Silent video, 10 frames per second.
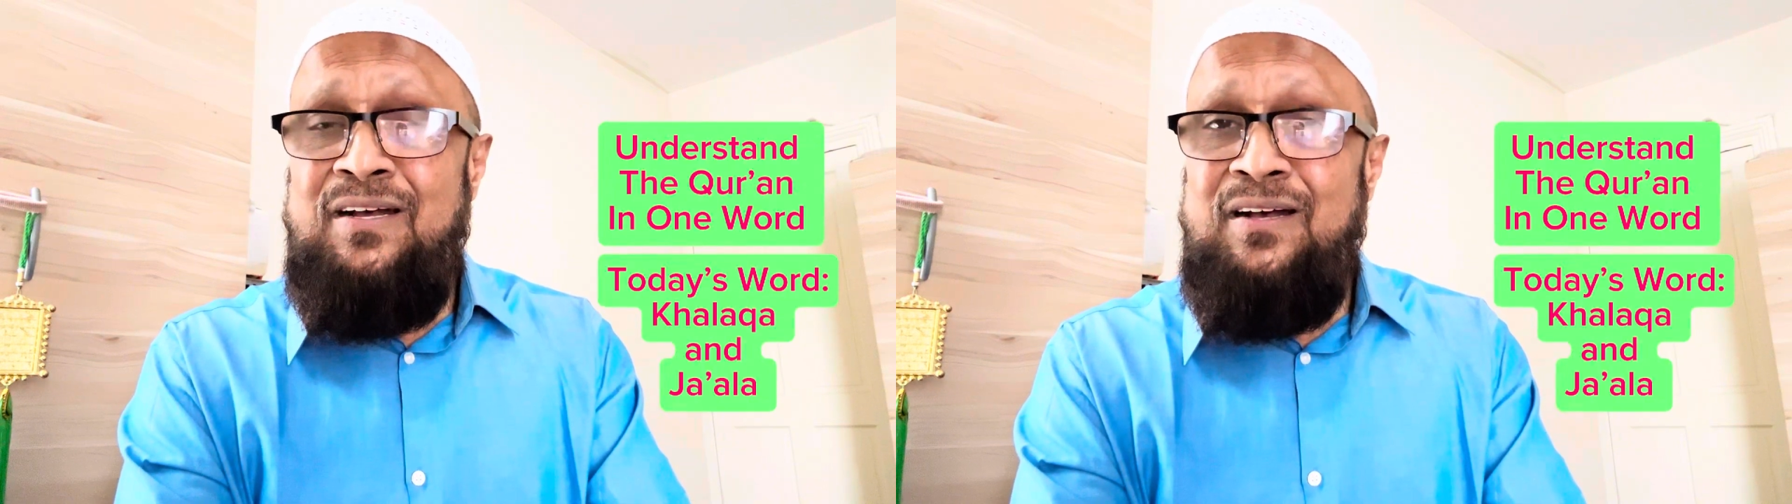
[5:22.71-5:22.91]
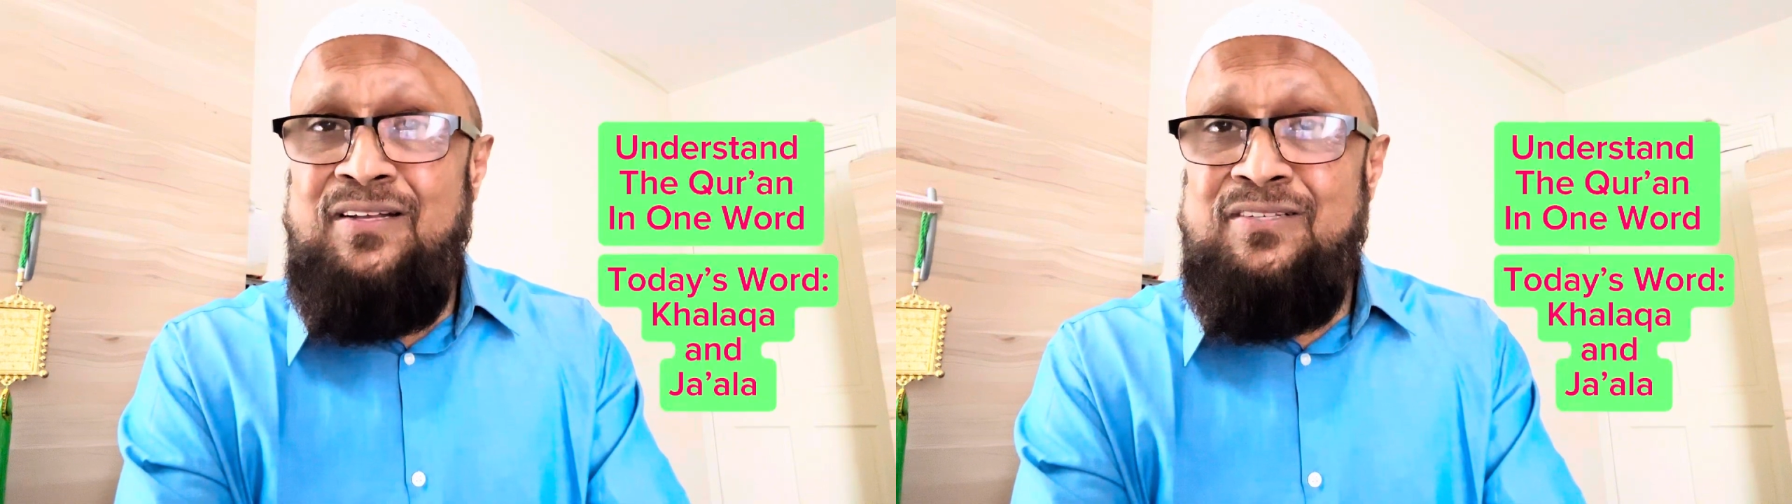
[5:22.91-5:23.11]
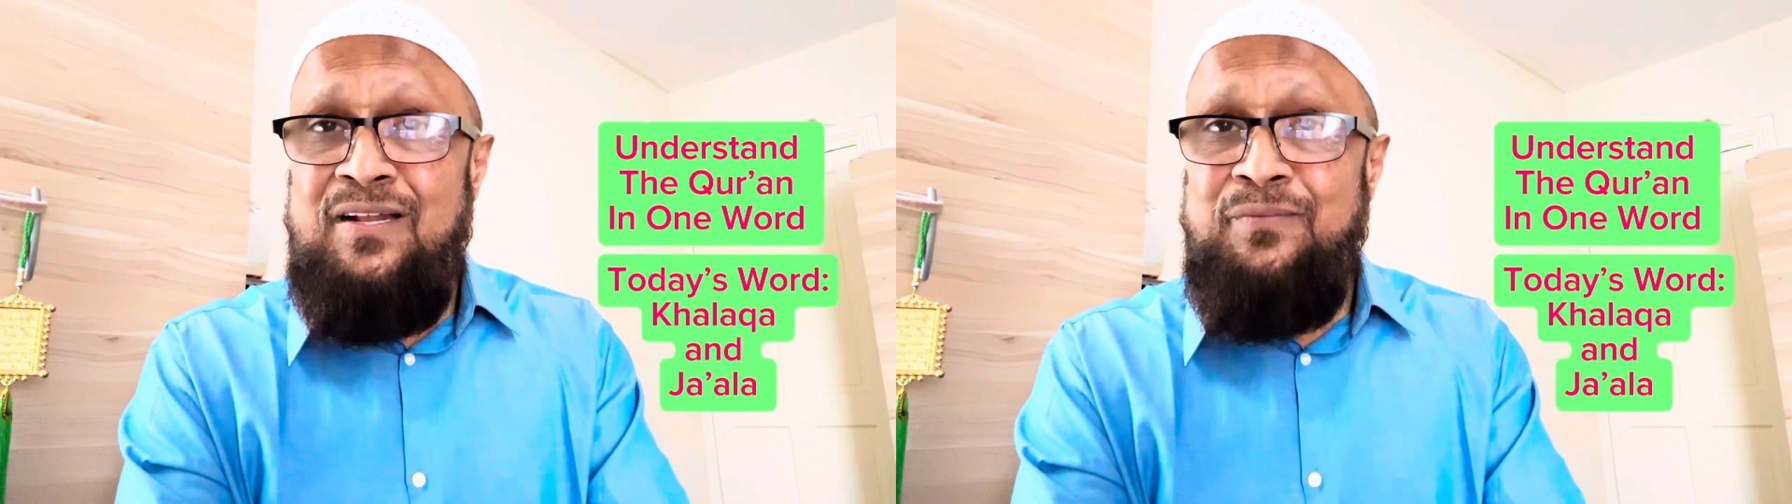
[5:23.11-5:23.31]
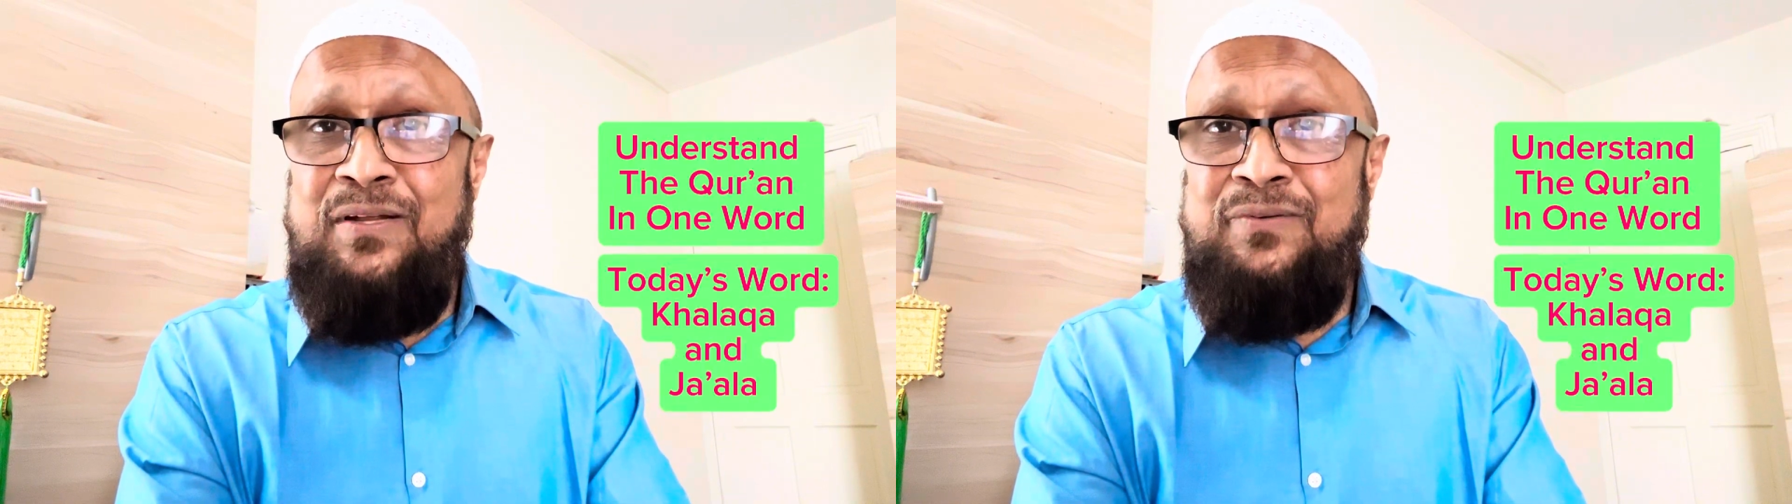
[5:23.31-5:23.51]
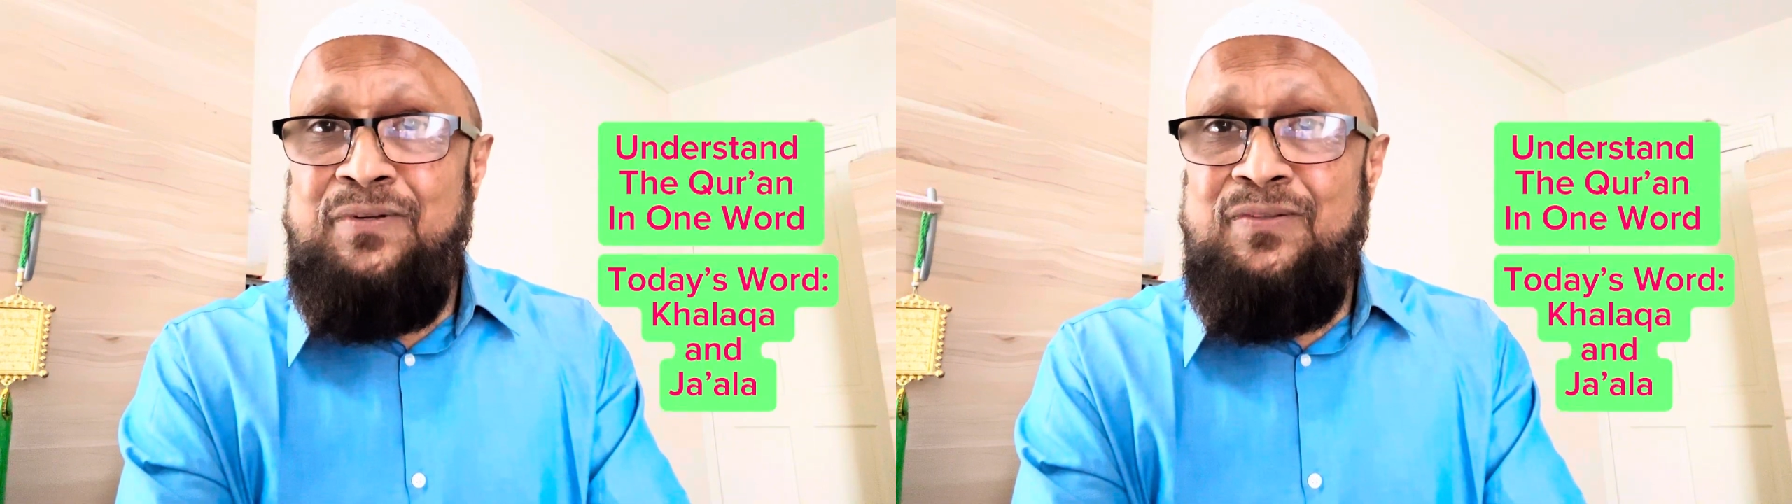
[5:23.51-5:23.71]
Assalamu
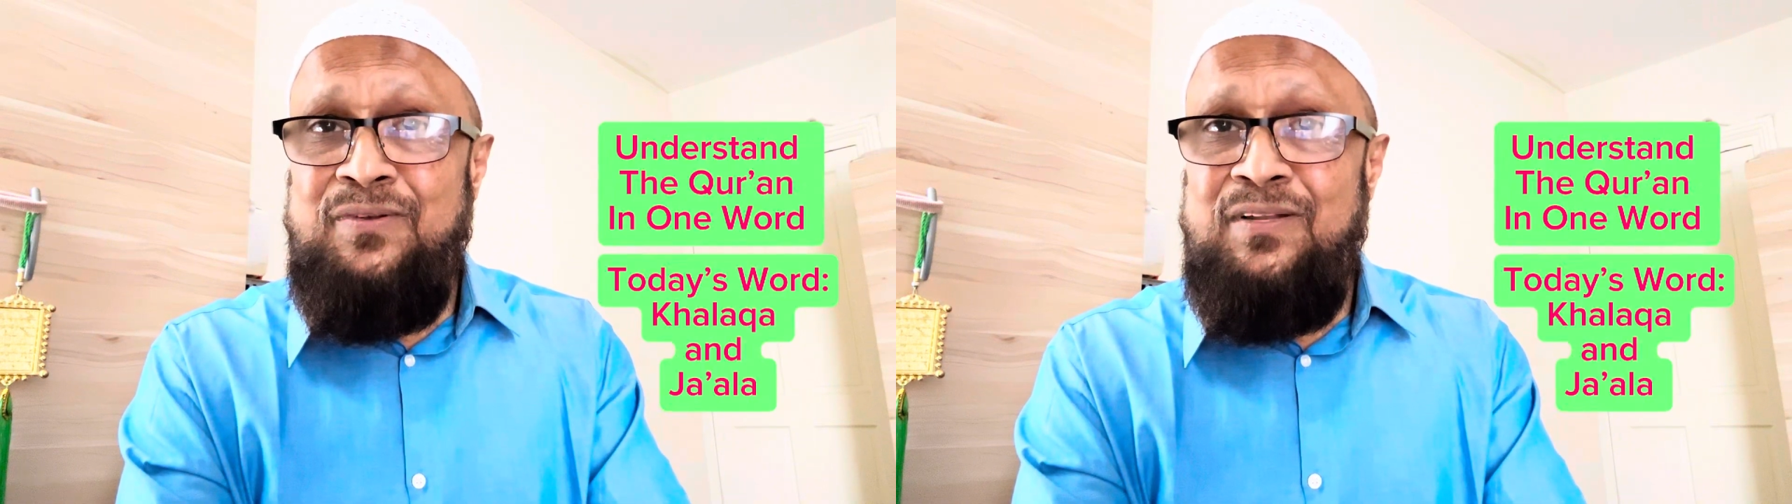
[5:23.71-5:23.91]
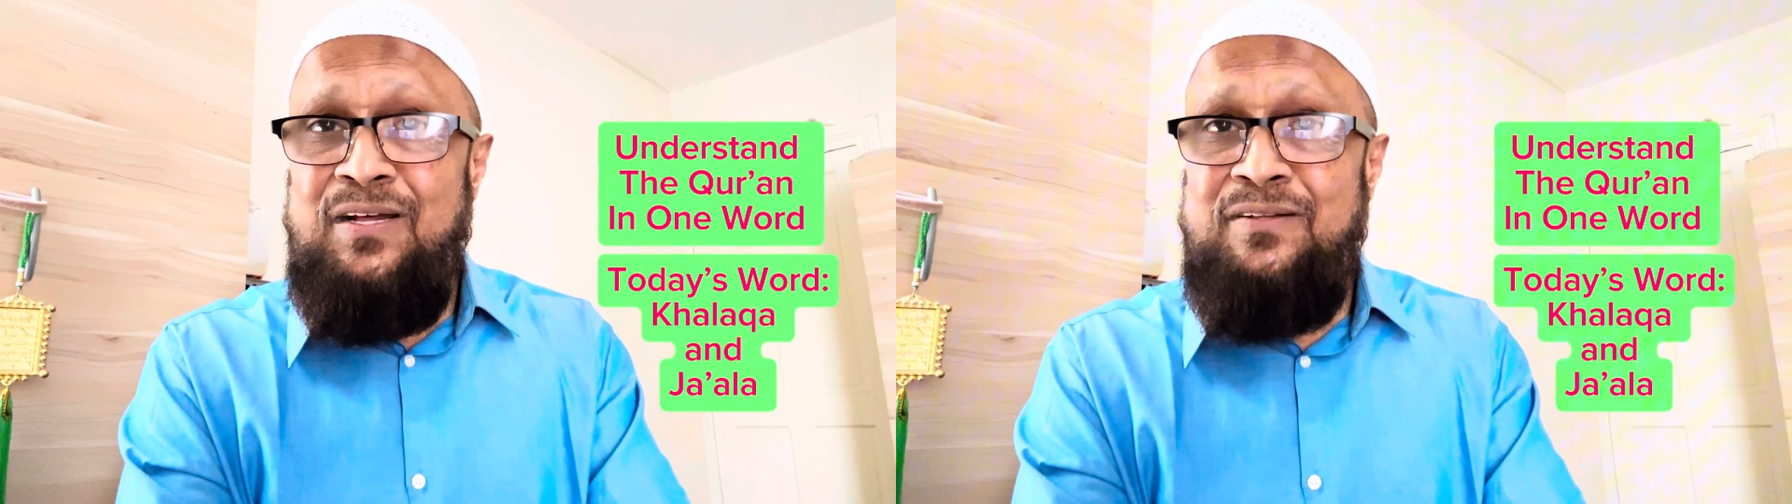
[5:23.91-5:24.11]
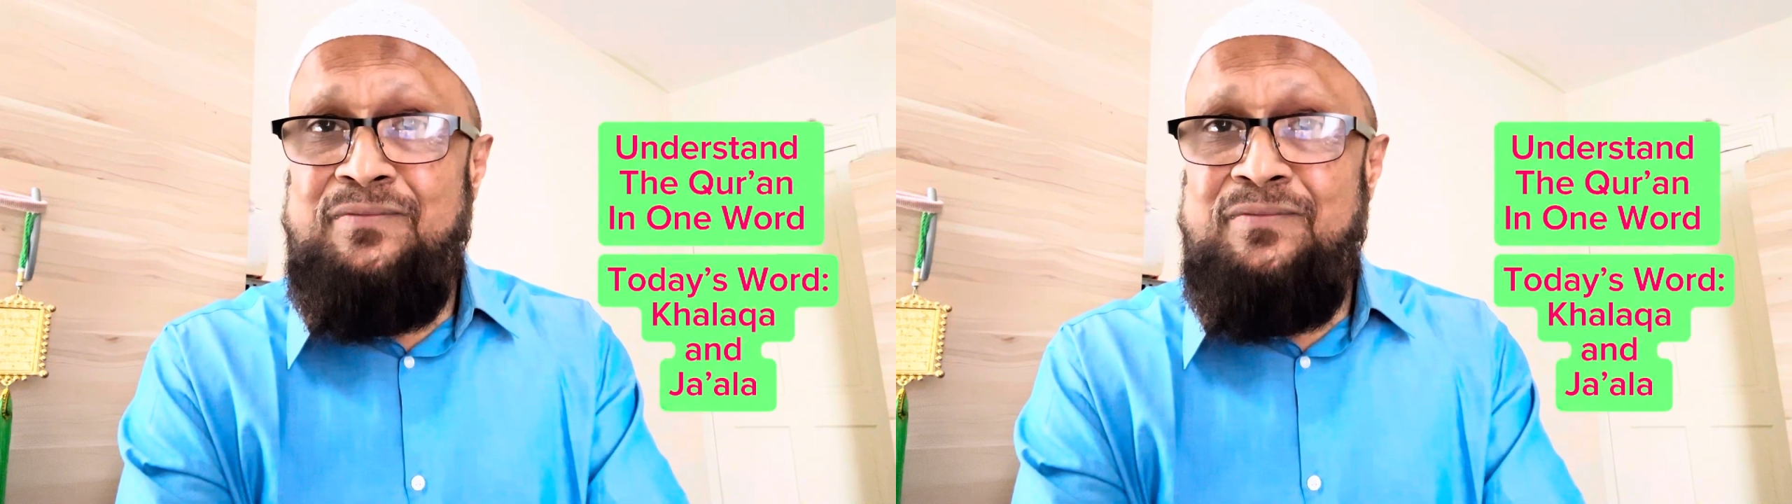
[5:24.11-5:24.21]
alaikum wa rahmatullah.